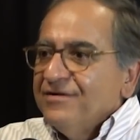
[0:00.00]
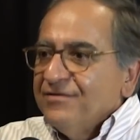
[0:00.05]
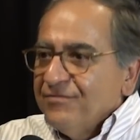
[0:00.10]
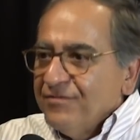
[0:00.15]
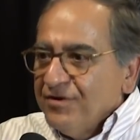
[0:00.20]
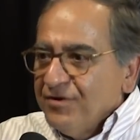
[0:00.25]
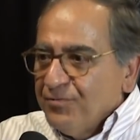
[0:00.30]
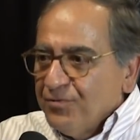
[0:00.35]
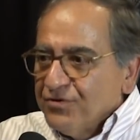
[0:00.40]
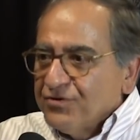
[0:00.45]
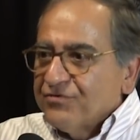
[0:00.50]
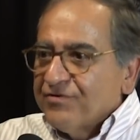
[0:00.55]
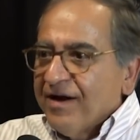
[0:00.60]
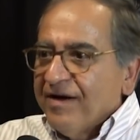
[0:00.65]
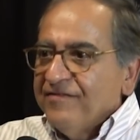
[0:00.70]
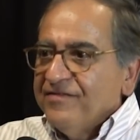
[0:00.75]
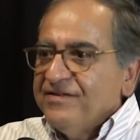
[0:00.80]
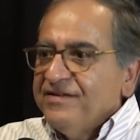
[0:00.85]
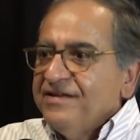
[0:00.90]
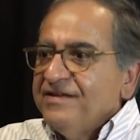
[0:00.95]
when you put
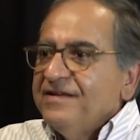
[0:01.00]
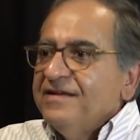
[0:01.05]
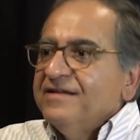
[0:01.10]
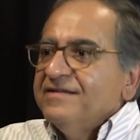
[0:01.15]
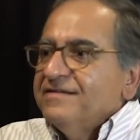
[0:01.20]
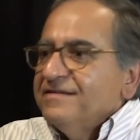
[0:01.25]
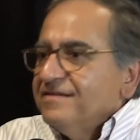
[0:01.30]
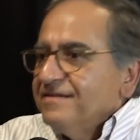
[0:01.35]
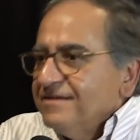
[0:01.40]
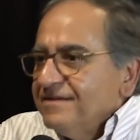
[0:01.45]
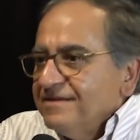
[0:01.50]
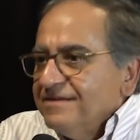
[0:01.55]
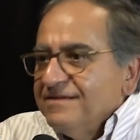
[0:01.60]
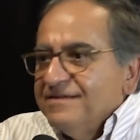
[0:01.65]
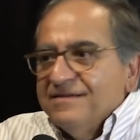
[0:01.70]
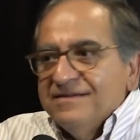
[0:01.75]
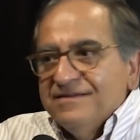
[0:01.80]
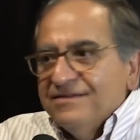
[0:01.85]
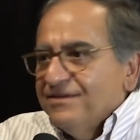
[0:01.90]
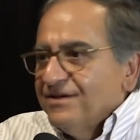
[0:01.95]
gravity in it,
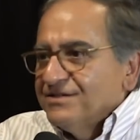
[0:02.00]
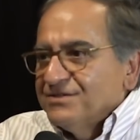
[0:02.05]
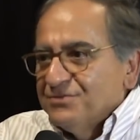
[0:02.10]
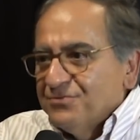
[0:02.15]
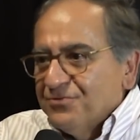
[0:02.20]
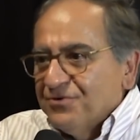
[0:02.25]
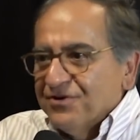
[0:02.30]
doesn't